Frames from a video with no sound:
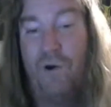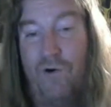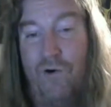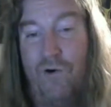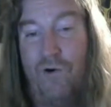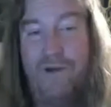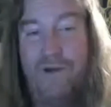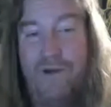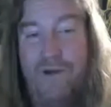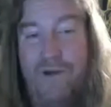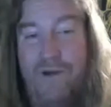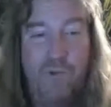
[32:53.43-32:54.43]
but you get
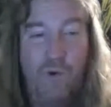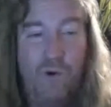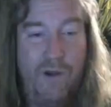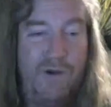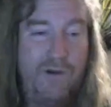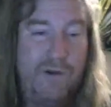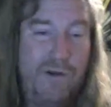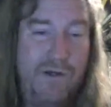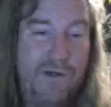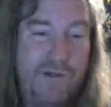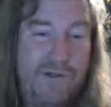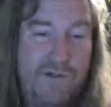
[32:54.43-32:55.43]
my point.
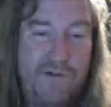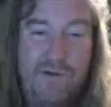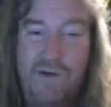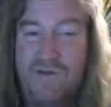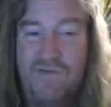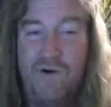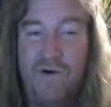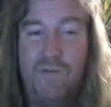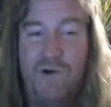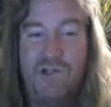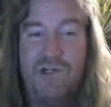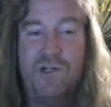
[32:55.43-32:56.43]
It's very
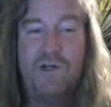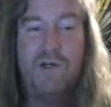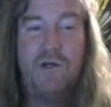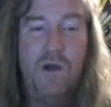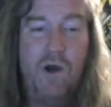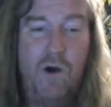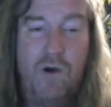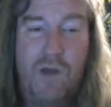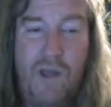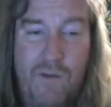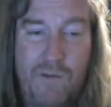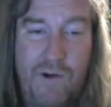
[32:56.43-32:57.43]
much, okay,
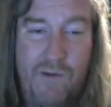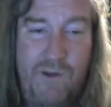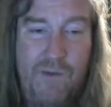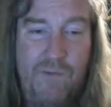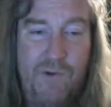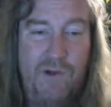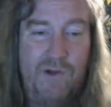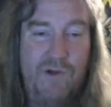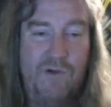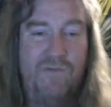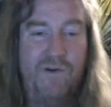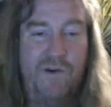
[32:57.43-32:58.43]
I'm going to be a political
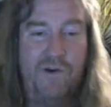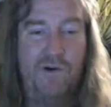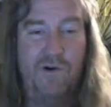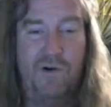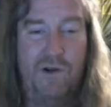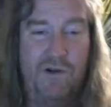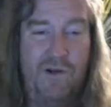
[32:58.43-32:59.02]
figure, and